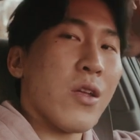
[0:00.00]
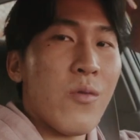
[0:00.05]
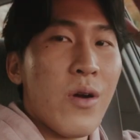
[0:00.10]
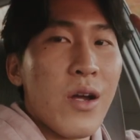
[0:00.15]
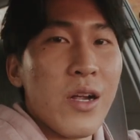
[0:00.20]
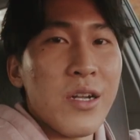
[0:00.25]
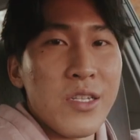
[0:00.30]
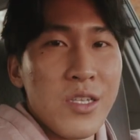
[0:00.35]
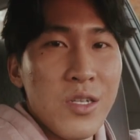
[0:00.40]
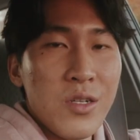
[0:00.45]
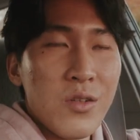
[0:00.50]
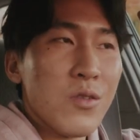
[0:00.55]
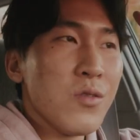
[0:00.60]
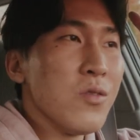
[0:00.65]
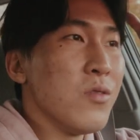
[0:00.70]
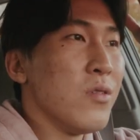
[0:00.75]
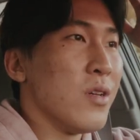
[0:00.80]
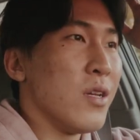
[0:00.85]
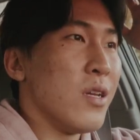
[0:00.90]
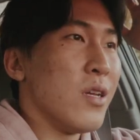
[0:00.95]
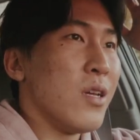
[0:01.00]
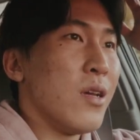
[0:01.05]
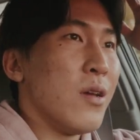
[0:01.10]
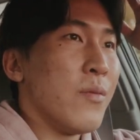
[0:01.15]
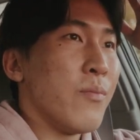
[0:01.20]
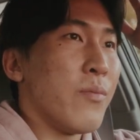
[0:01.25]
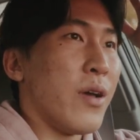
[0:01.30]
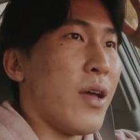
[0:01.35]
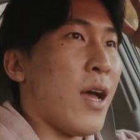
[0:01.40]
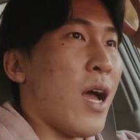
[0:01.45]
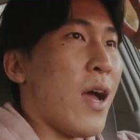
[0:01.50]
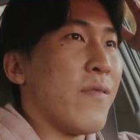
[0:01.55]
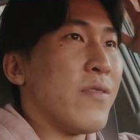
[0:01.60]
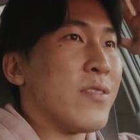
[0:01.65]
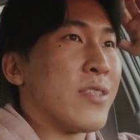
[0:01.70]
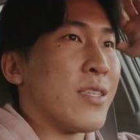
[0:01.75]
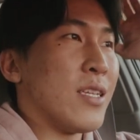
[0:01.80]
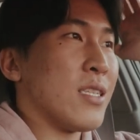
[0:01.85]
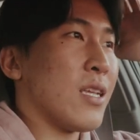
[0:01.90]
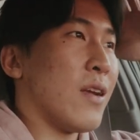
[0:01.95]
you want to do, but have a
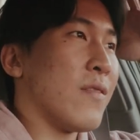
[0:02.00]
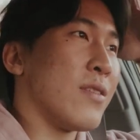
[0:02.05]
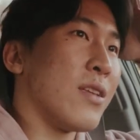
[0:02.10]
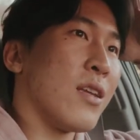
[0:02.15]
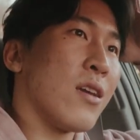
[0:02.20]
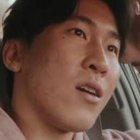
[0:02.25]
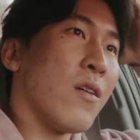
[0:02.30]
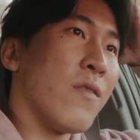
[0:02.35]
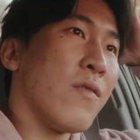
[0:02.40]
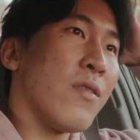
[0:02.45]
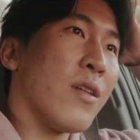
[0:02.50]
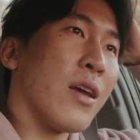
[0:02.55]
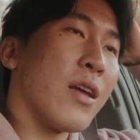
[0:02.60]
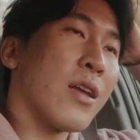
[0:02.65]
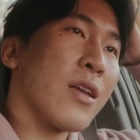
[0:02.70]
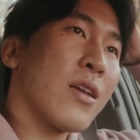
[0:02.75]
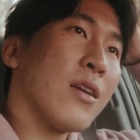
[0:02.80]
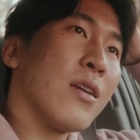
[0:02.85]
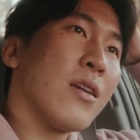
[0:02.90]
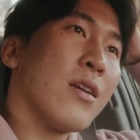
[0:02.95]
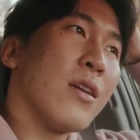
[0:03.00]
sense idea of like